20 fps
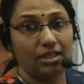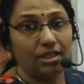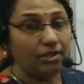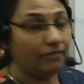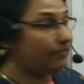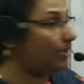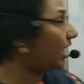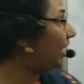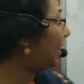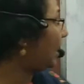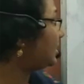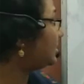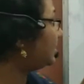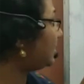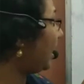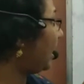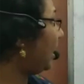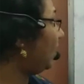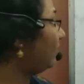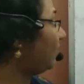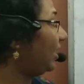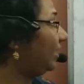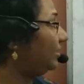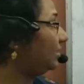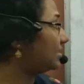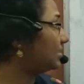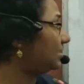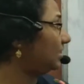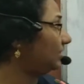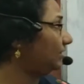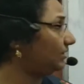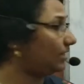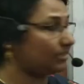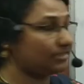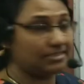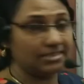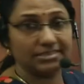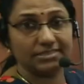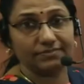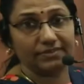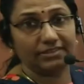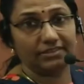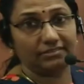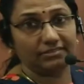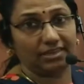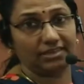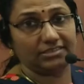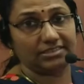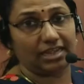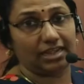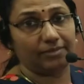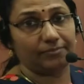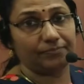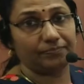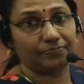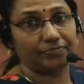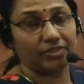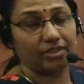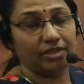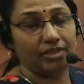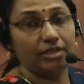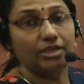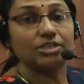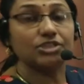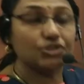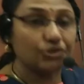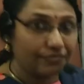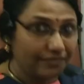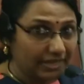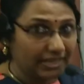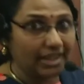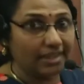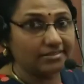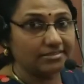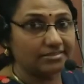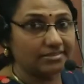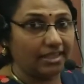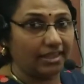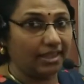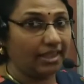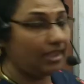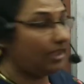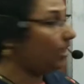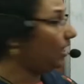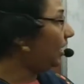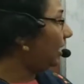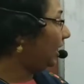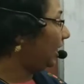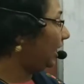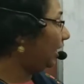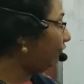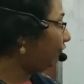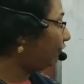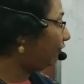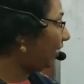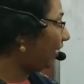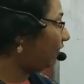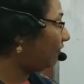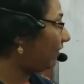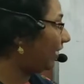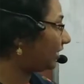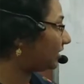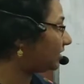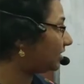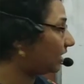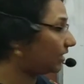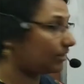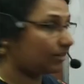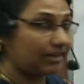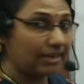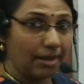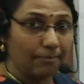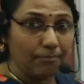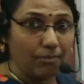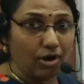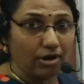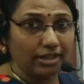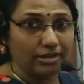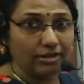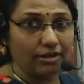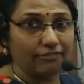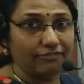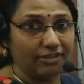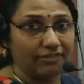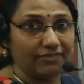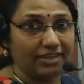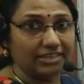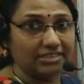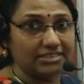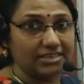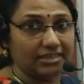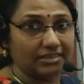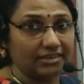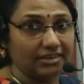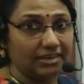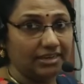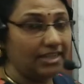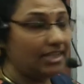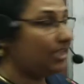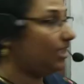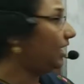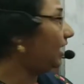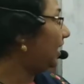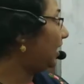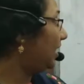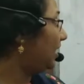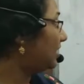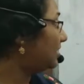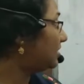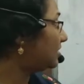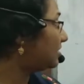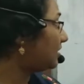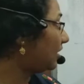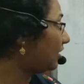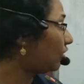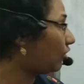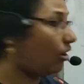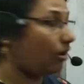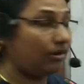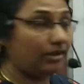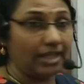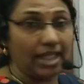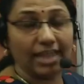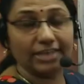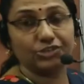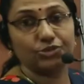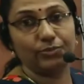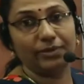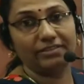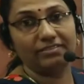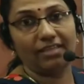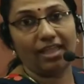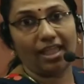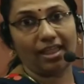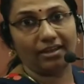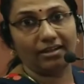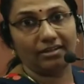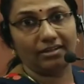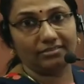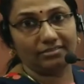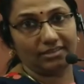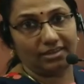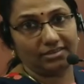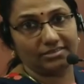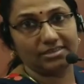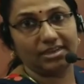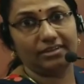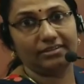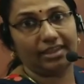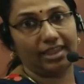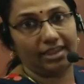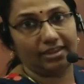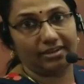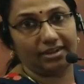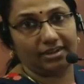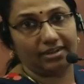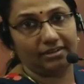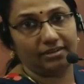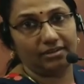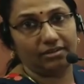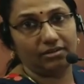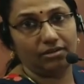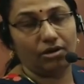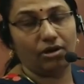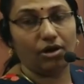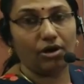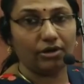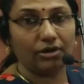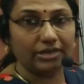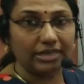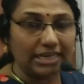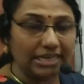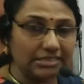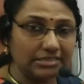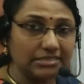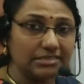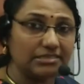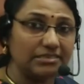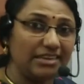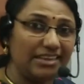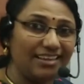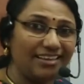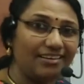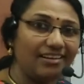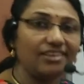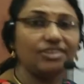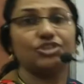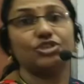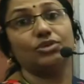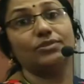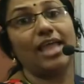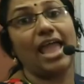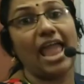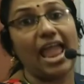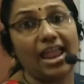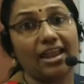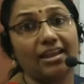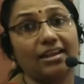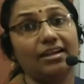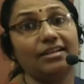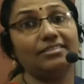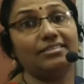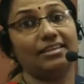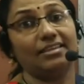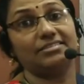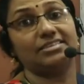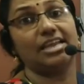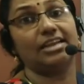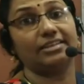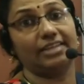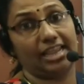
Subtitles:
Whereas AY doesn't touch us with the theta. So we can say if a vector, component of a vector is in contact with the angle theta taken or it is nearer to the angle theta